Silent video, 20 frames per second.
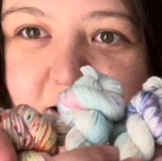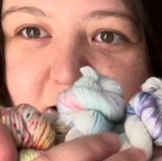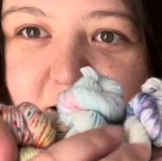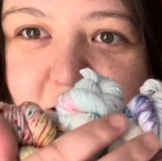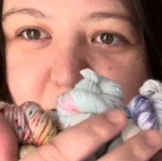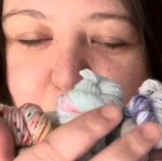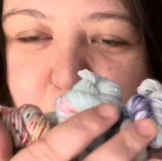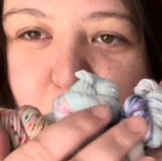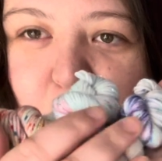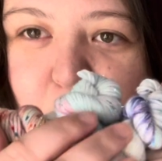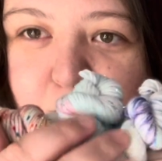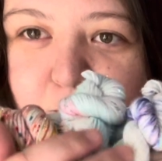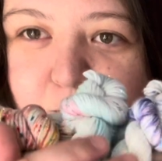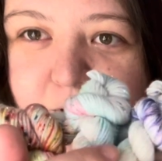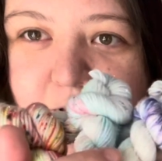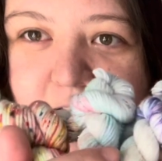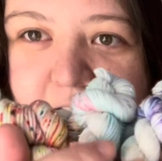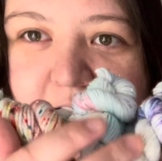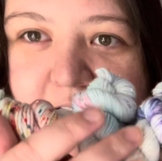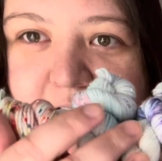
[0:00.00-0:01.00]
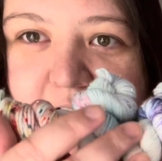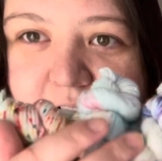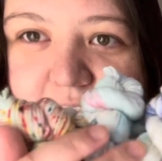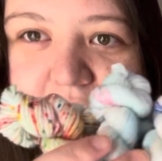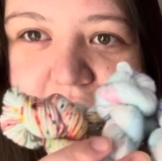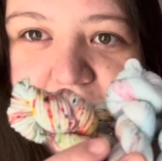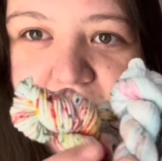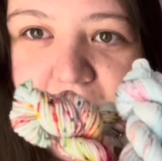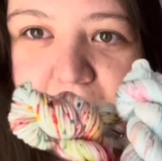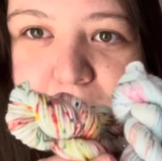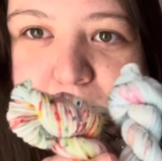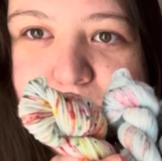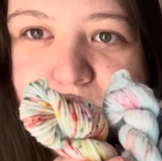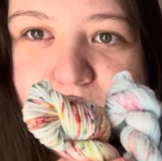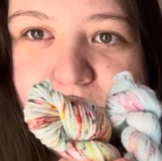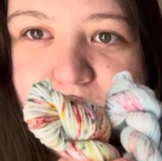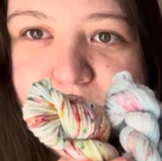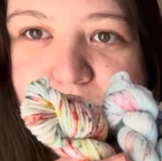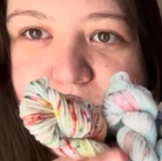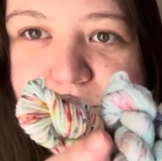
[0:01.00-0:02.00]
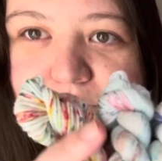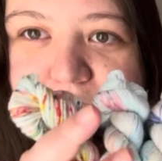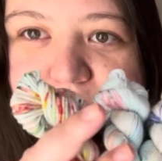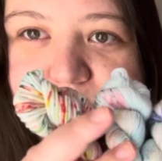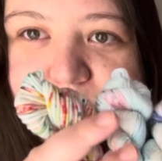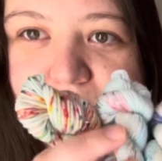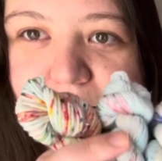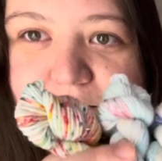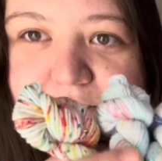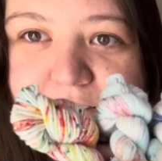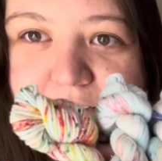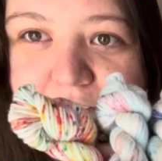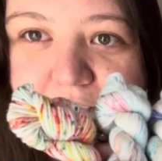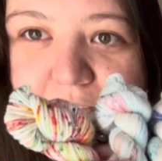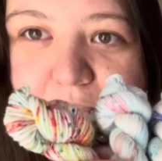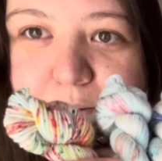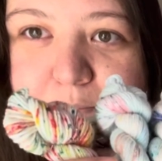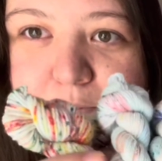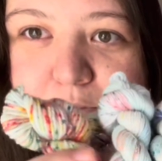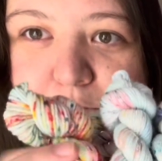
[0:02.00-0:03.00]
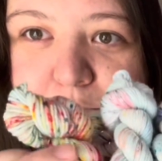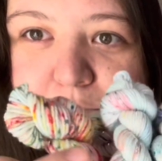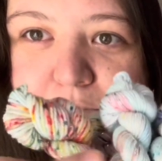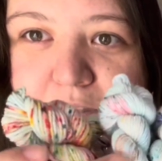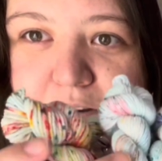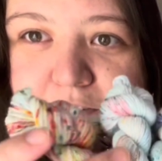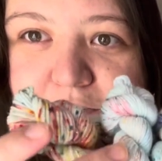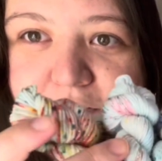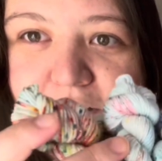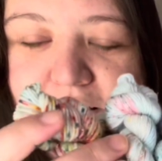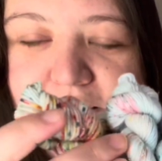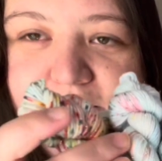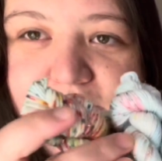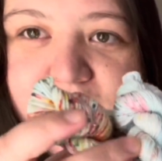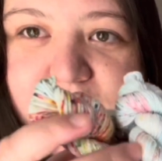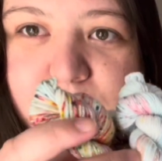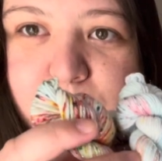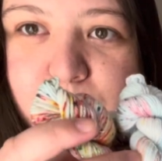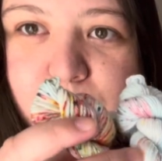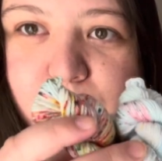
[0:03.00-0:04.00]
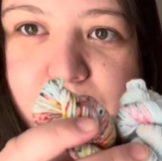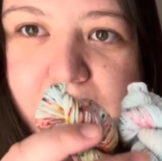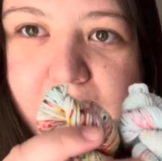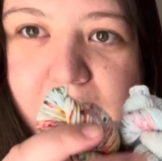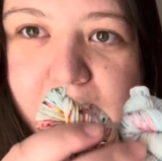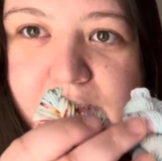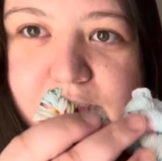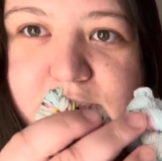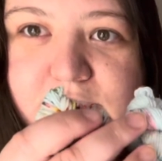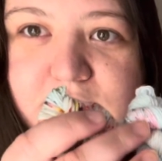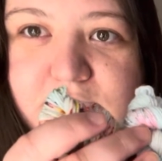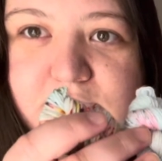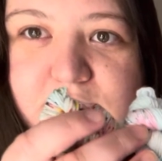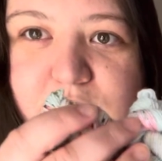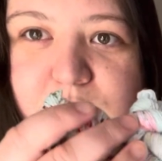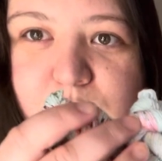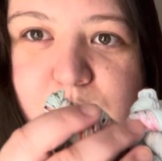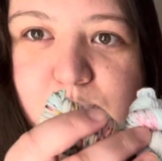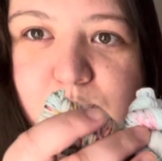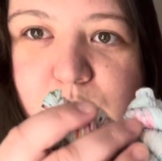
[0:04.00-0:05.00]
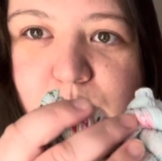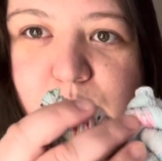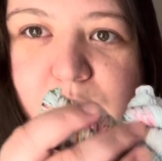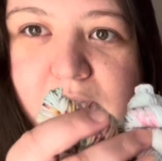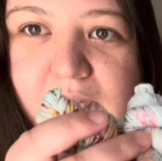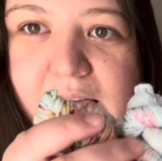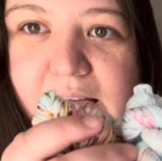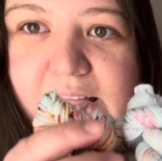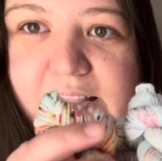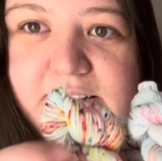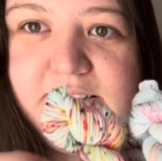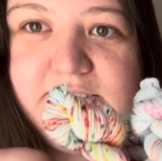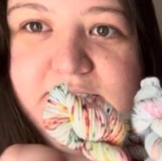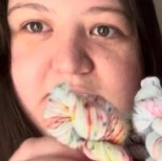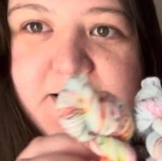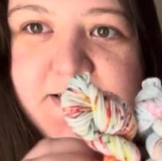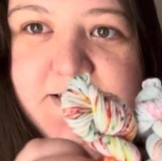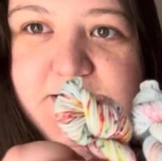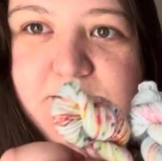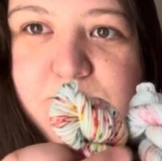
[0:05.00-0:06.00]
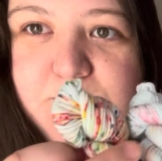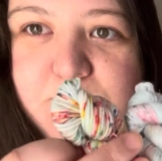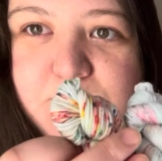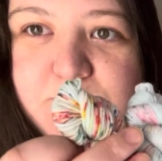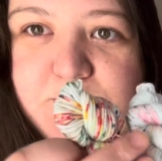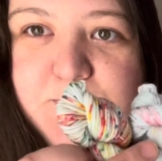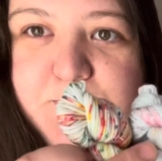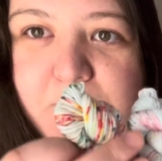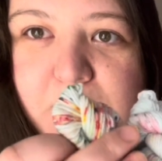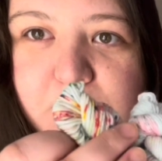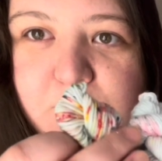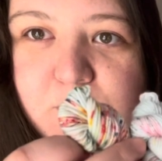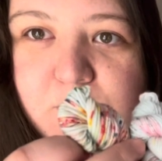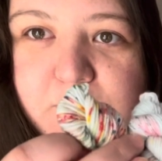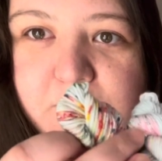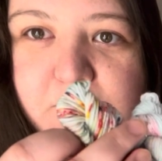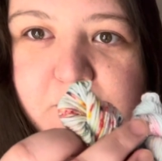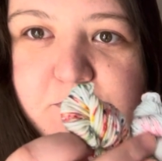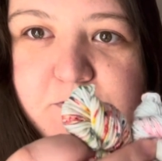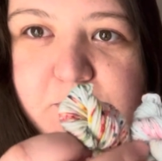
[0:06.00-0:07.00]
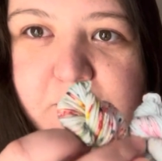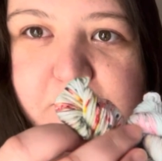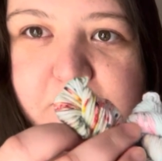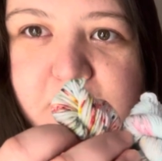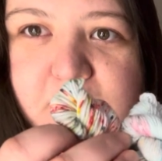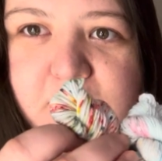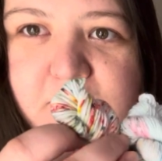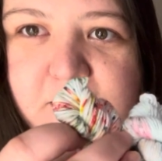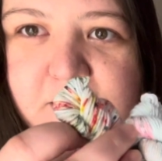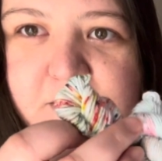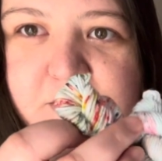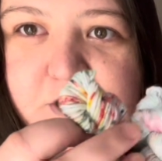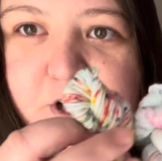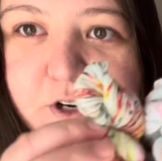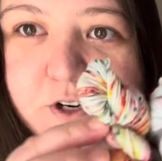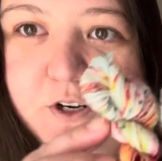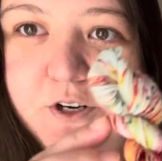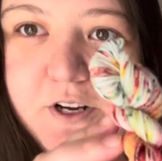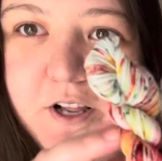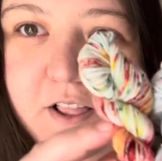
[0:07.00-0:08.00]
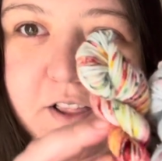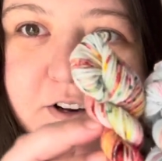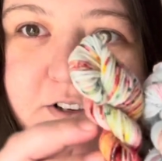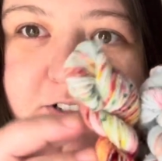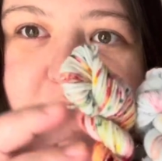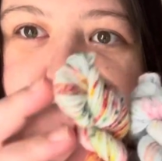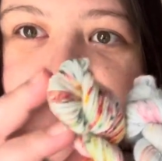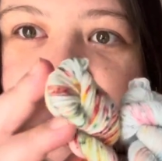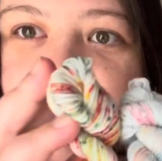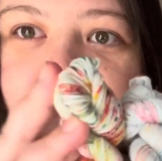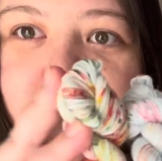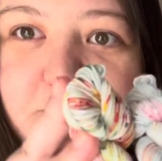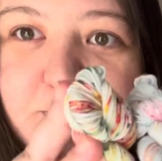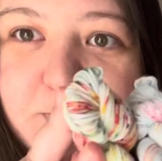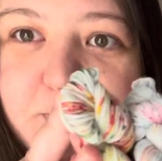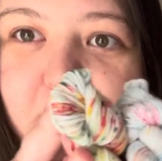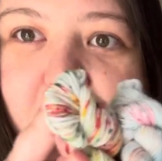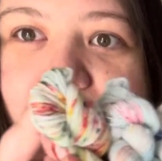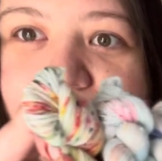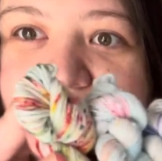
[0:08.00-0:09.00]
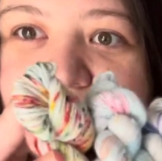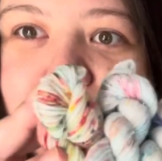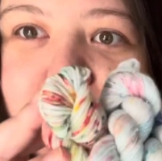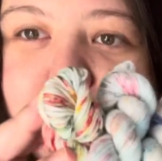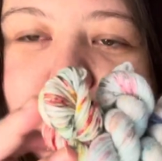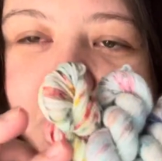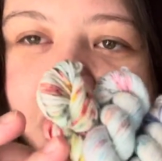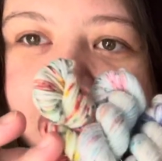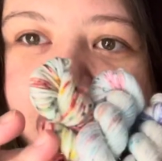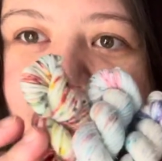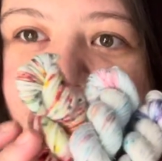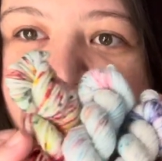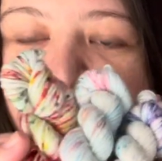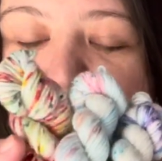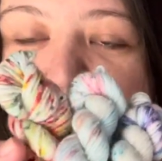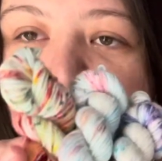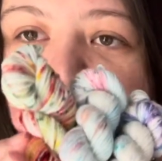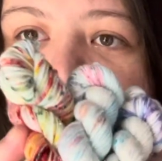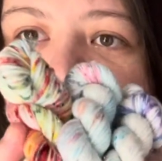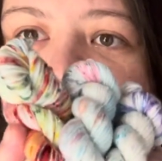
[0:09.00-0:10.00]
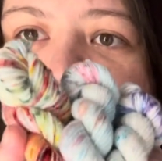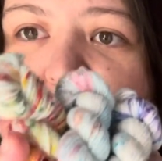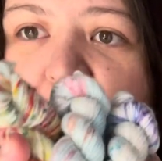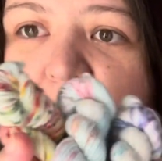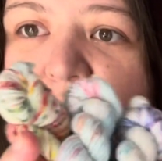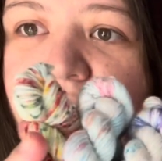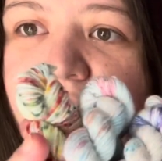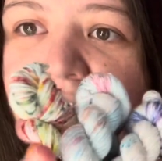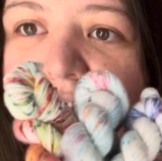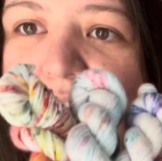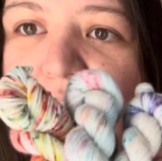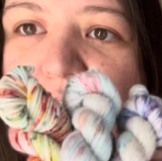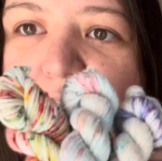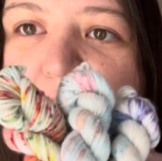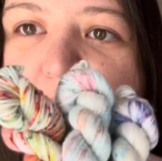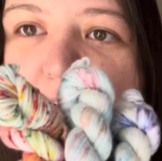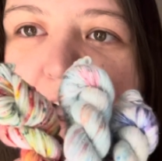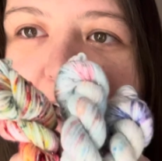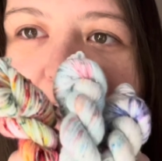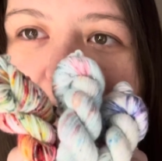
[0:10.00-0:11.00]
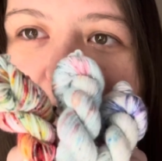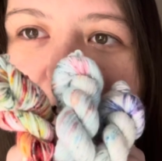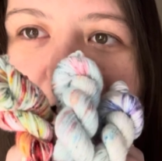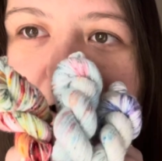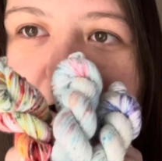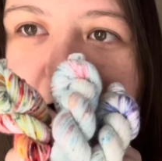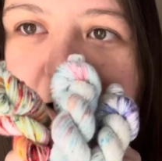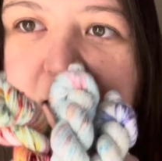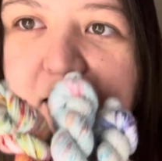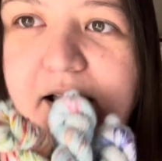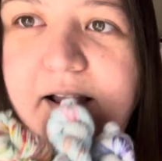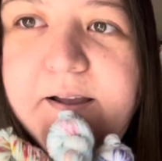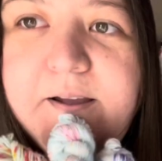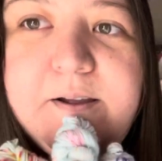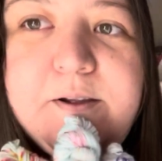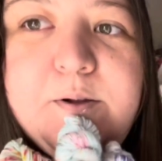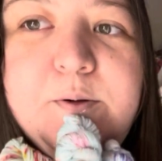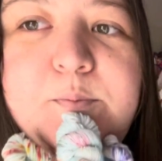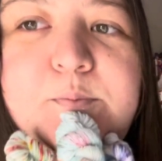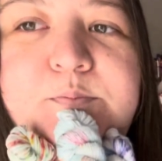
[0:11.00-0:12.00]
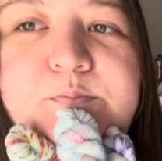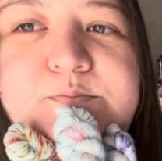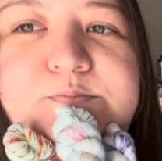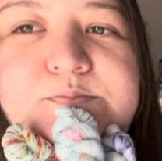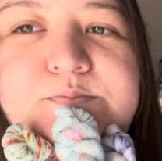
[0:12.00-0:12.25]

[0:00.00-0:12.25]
like purpley and like light blue and this one has the light blue but then fades in some browns and some reds and some speckling of like darker colors and then this one has the speckling of darker colors. I'm